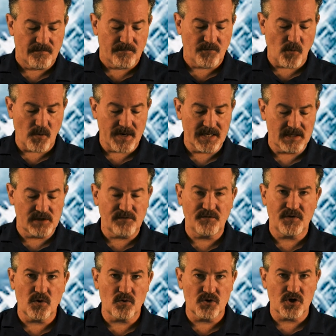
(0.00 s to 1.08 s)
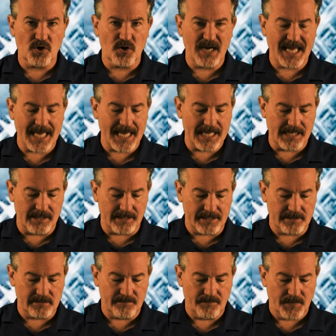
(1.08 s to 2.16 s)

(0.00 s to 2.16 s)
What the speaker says: for his future healing.